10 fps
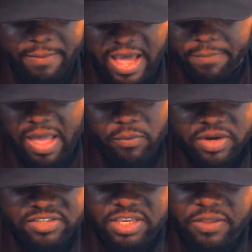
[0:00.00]
I'm hyped. I
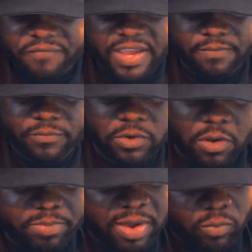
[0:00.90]
want to see the fight. You
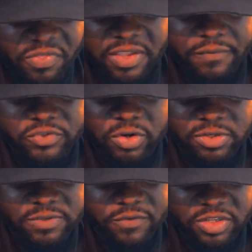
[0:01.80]
know? But one thing for
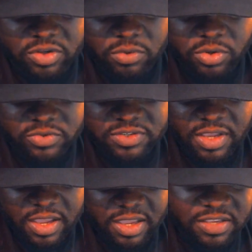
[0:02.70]
sure is if Klitschko loses,
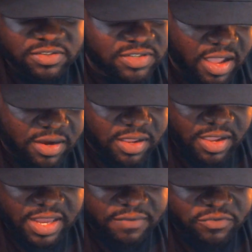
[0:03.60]
he's done.
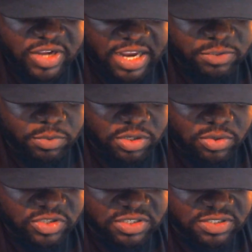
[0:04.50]
And if Joshua
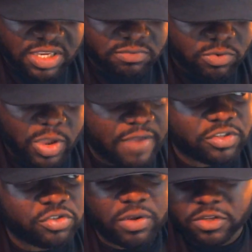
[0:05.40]
loses, then you have
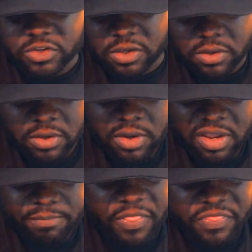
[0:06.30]
a trilogy.
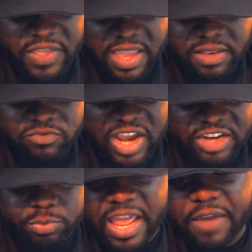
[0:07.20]
But then
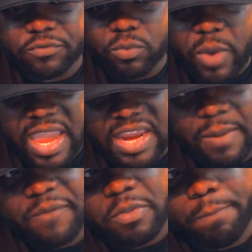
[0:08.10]
Joshua would have to wait and
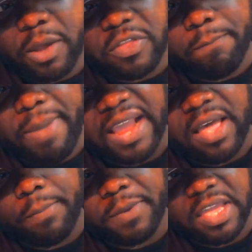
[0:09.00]
then have to build him
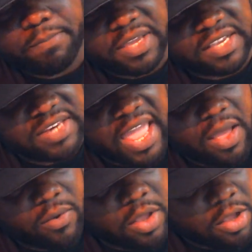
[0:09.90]
back up again because
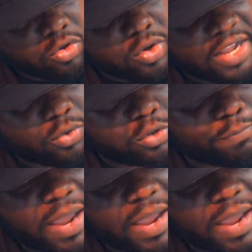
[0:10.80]
now you got those